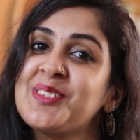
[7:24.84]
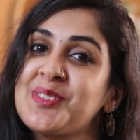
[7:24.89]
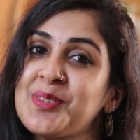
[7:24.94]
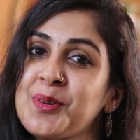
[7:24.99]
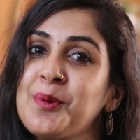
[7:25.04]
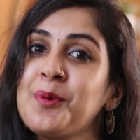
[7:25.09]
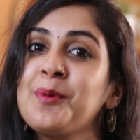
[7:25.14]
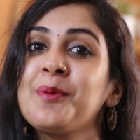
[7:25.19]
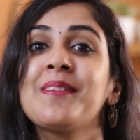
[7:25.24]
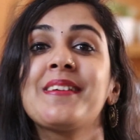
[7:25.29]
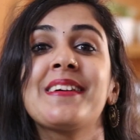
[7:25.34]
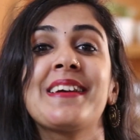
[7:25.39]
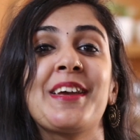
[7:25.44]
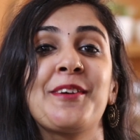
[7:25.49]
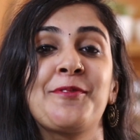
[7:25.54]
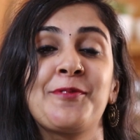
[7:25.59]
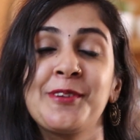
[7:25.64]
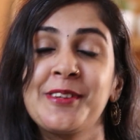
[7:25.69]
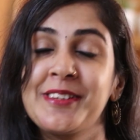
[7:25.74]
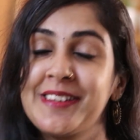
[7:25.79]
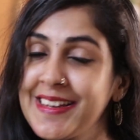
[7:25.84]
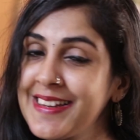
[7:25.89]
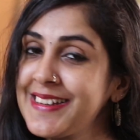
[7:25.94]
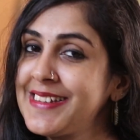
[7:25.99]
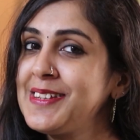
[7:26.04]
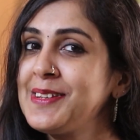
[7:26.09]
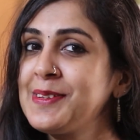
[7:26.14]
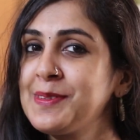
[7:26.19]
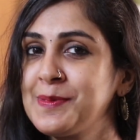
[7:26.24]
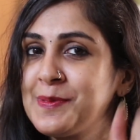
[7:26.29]
So if you
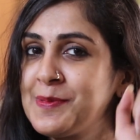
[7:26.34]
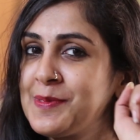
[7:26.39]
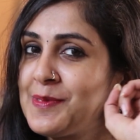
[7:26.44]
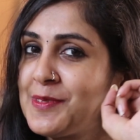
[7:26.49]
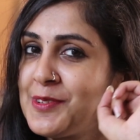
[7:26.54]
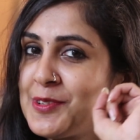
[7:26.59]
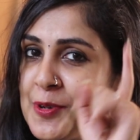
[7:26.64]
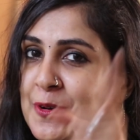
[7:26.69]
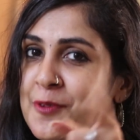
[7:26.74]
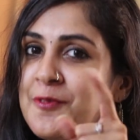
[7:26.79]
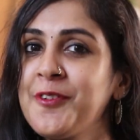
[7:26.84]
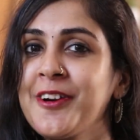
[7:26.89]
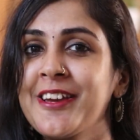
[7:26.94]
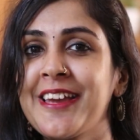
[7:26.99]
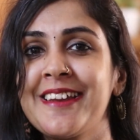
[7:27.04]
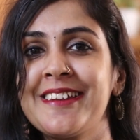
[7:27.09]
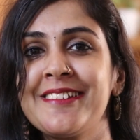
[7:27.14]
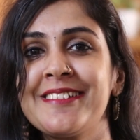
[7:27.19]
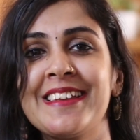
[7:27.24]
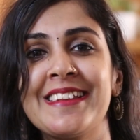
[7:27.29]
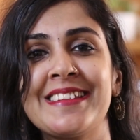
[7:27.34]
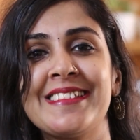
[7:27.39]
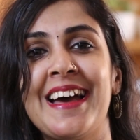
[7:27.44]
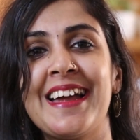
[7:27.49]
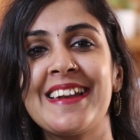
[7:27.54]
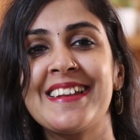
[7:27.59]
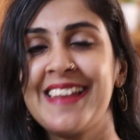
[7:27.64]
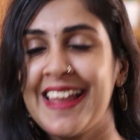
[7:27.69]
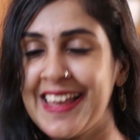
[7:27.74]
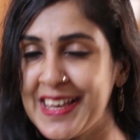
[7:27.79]
did, don't forget to hit
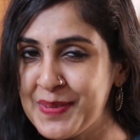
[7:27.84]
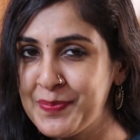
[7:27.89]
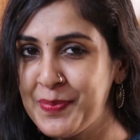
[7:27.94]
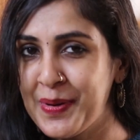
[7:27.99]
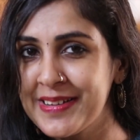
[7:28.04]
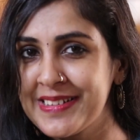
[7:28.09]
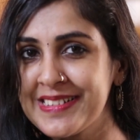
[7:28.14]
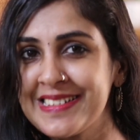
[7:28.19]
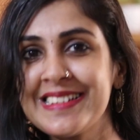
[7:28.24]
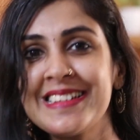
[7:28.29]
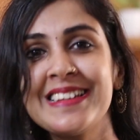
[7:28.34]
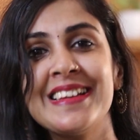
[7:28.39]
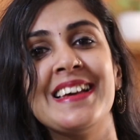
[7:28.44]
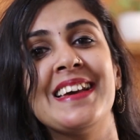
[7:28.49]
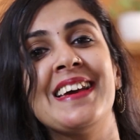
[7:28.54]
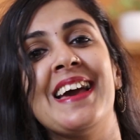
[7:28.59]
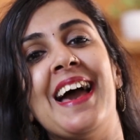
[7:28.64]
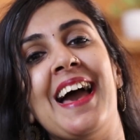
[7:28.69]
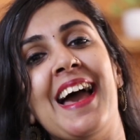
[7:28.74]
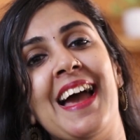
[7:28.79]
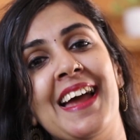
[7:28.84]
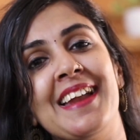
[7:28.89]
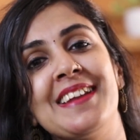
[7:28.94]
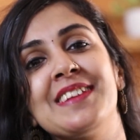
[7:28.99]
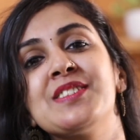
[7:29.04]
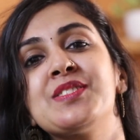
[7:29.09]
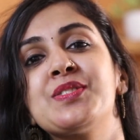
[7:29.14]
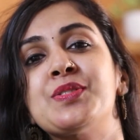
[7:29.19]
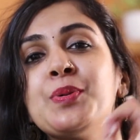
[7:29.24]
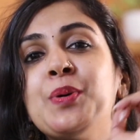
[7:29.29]
that like button.
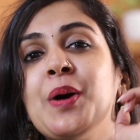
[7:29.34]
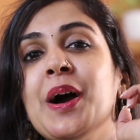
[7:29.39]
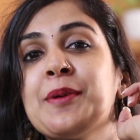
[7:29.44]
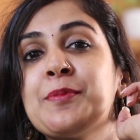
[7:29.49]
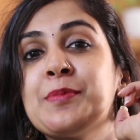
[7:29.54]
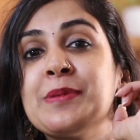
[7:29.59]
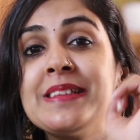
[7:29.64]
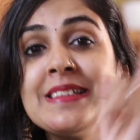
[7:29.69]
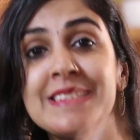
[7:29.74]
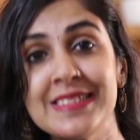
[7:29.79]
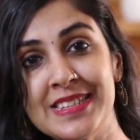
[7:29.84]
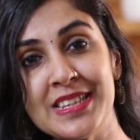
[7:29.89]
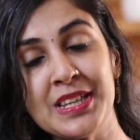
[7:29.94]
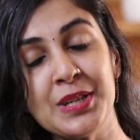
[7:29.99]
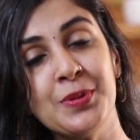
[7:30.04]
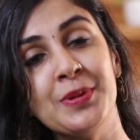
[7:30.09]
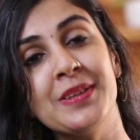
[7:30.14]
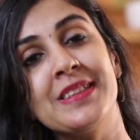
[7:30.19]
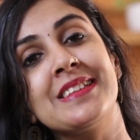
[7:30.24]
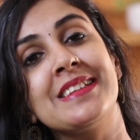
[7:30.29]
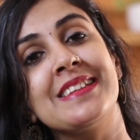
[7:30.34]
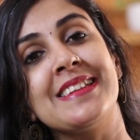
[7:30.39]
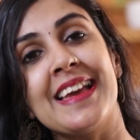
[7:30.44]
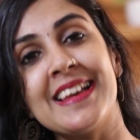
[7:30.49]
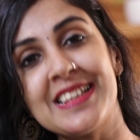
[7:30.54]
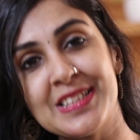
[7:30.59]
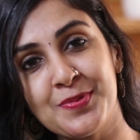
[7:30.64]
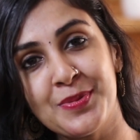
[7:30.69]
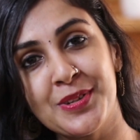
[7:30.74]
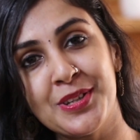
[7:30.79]
And so I will see you in the
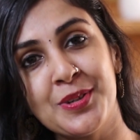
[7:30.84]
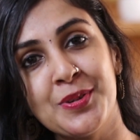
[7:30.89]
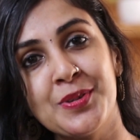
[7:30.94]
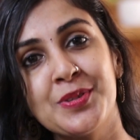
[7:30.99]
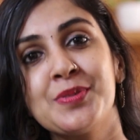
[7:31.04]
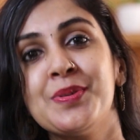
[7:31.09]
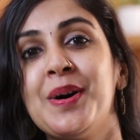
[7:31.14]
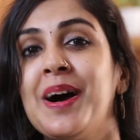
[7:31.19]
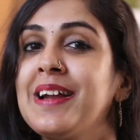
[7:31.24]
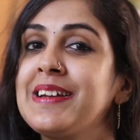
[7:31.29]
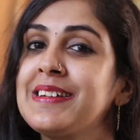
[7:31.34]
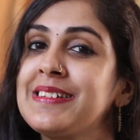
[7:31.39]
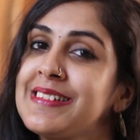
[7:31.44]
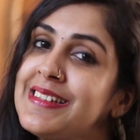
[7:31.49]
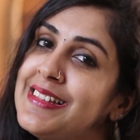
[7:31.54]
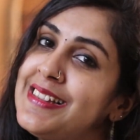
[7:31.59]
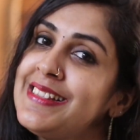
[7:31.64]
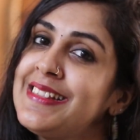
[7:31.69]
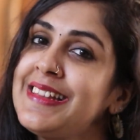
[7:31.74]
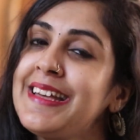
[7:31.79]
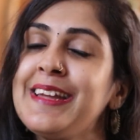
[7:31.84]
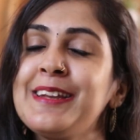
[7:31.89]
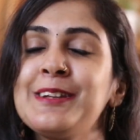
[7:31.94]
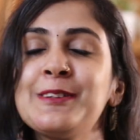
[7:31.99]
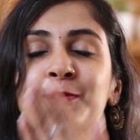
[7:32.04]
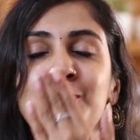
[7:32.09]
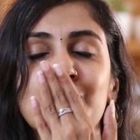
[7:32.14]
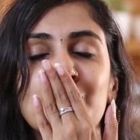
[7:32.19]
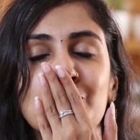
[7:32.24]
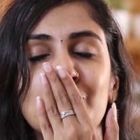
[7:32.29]
next video. So until
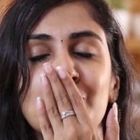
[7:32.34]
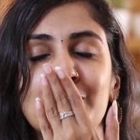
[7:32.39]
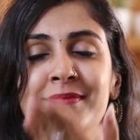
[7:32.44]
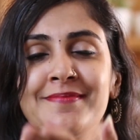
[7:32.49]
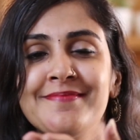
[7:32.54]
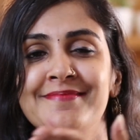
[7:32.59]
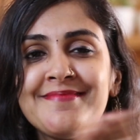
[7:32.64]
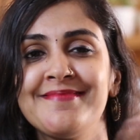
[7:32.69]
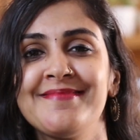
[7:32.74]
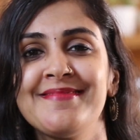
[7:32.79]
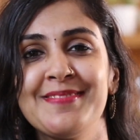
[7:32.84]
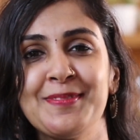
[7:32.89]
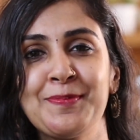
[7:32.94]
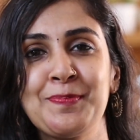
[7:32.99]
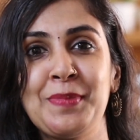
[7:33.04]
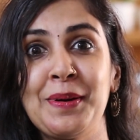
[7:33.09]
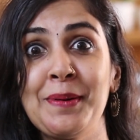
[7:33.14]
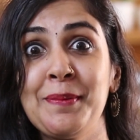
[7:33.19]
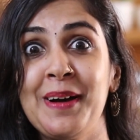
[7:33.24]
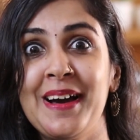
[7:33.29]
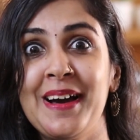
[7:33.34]
then, bye